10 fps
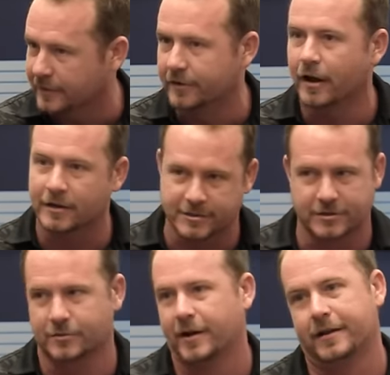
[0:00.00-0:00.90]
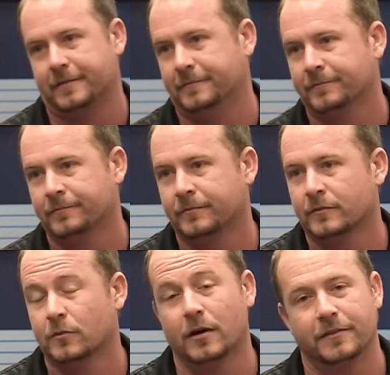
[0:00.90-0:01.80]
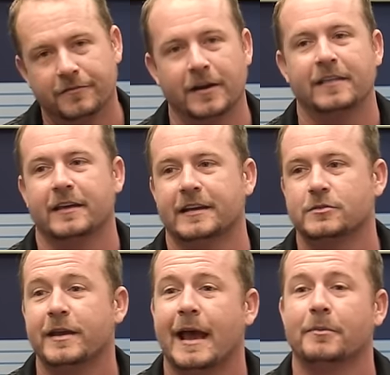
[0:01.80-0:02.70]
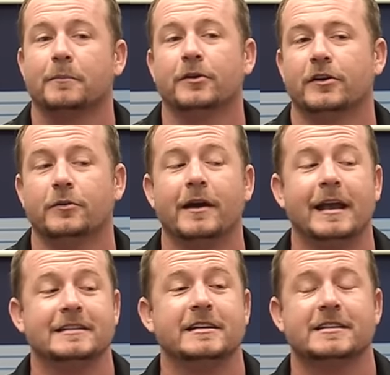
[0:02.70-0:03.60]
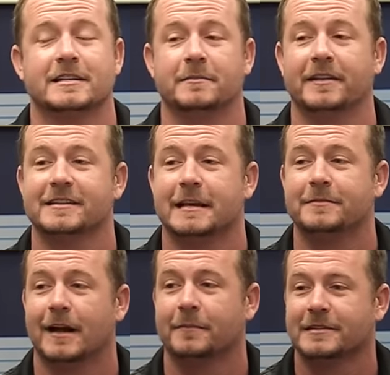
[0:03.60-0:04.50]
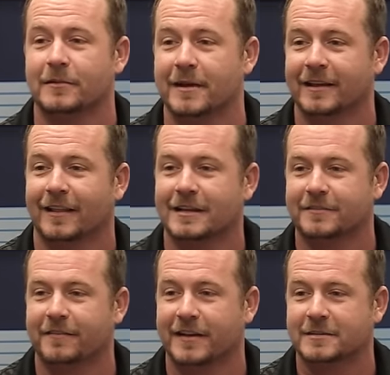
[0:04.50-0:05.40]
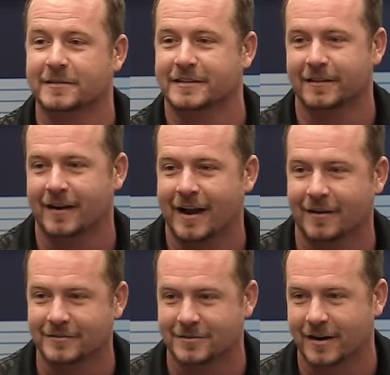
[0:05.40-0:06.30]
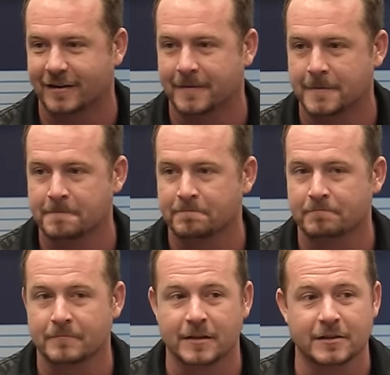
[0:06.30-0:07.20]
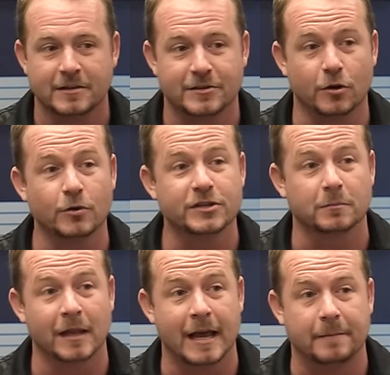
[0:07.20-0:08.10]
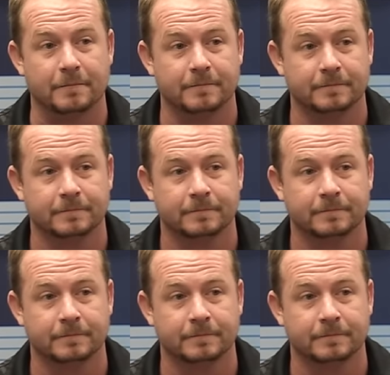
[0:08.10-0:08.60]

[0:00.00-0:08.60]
their ducts are sweating. Well, the funny thing is we happen to put a new A C system in at the same time because they were making lots of investments in their house, right? So who's to blame?